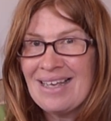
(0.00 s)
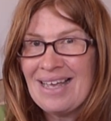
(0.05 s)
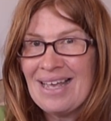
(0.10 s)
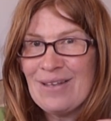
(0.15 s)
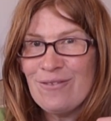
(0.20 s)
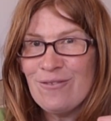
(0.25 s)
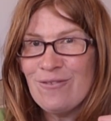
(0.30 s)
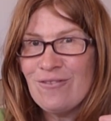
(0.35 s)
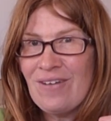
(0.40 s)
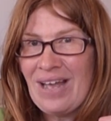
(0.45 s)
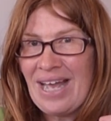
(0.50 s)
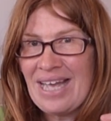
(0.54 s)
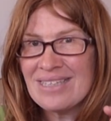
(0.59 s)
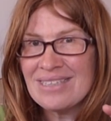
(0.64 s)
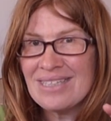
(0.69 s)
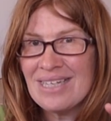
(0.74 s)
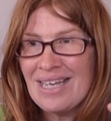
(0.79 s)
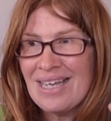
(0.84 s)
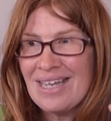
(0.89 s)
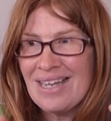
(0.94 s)
In
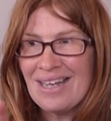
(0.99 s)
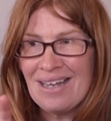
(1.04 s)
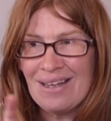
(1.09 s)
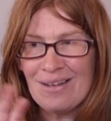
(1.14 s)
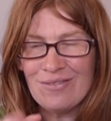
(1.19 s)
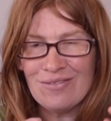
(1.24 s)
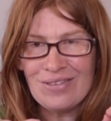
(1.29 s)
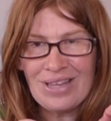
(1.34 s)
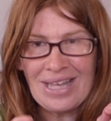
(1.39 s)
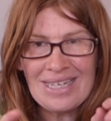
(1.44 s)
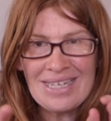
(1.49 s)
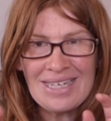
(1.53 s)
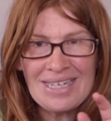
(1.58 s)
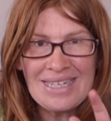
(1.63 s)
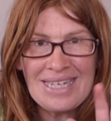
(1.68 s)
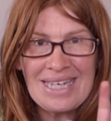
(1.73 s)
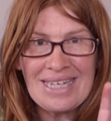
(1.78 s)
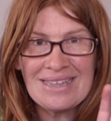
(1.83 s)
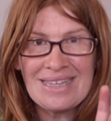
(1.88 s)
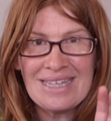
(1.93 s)
fact, if they
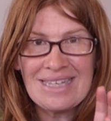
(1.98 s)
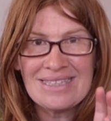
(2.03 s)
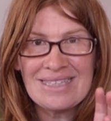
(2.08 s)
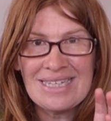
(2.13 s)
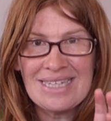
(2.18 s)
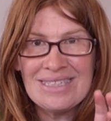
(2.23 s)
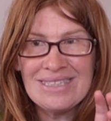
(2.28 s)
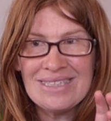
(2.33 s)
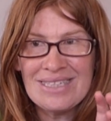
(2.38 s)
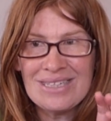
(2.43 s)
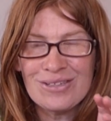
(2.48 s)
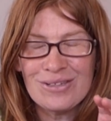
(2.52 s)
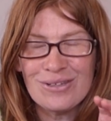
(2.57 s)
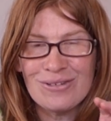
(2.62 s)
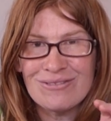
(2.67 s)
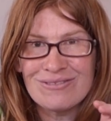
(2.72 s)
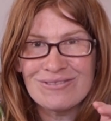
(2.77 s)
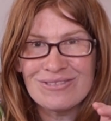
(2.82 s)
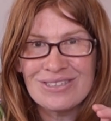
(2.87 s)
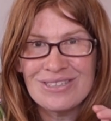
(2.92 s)
can get their
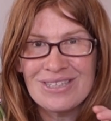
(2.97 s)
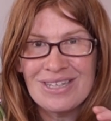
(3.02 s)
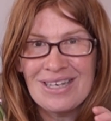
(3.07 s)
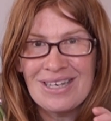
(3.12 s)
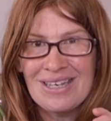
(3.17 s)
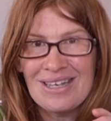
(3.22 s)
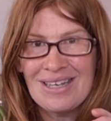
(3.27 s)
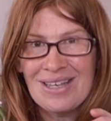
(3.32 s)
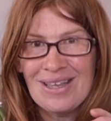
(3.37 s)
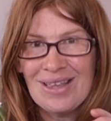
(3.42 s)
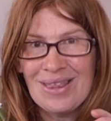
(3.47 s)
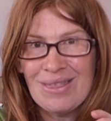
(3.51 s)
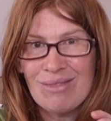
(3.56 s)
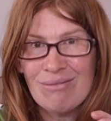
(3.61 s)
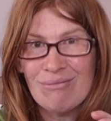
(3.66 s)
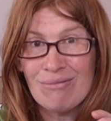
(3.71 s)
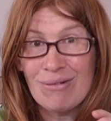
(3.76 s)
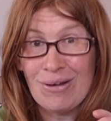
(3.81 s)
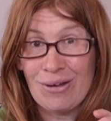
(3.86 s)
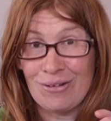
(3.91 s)
tentacles
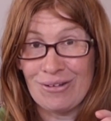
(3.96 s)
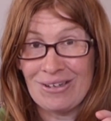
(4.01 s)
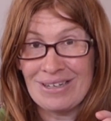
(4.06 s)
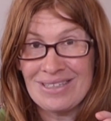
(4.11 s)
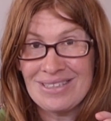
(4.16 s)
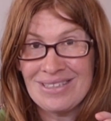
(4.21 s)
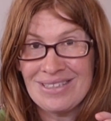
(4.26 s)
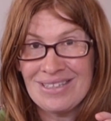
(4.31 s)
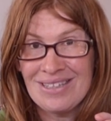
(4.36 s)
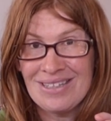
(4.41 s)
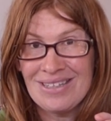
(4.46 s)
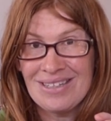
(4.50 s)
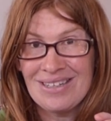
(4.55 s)
through it,